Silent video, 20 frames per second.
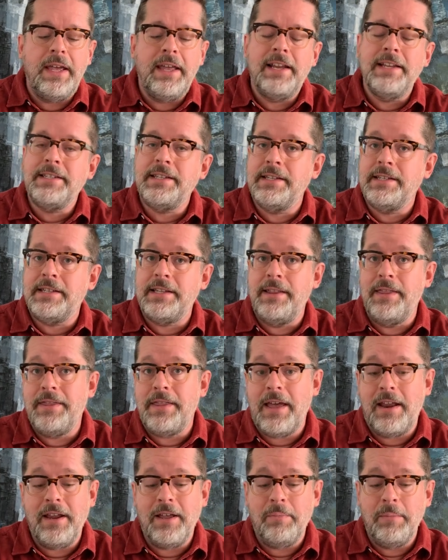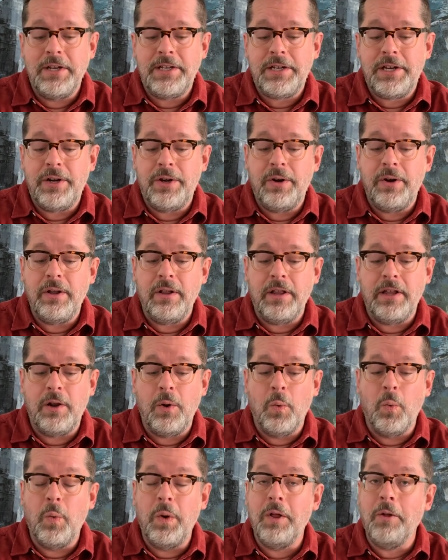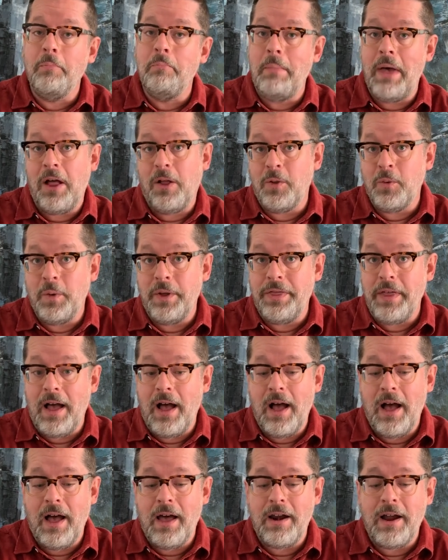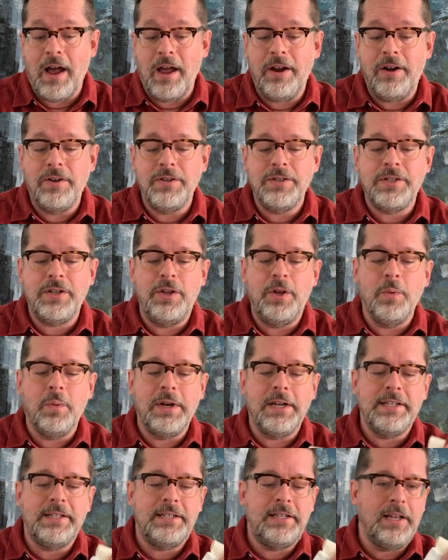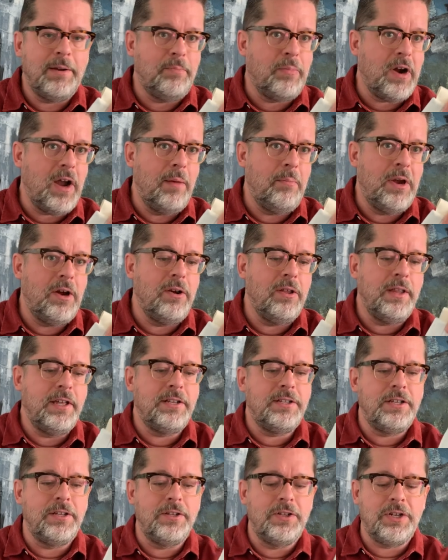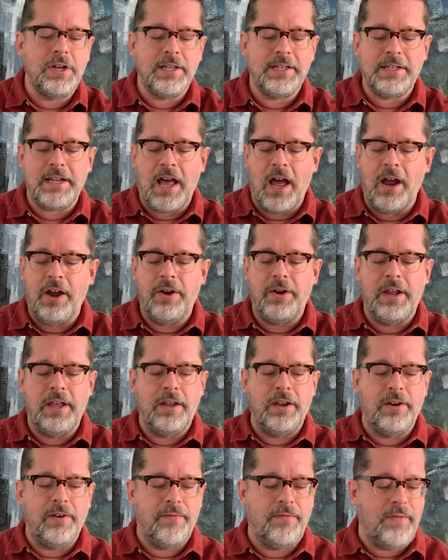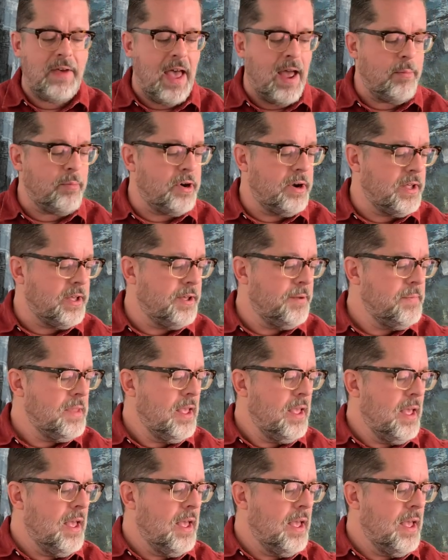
It is a synthetic material and it will melt with a hot iron, so you want to stick primarily to just ironing your fabric.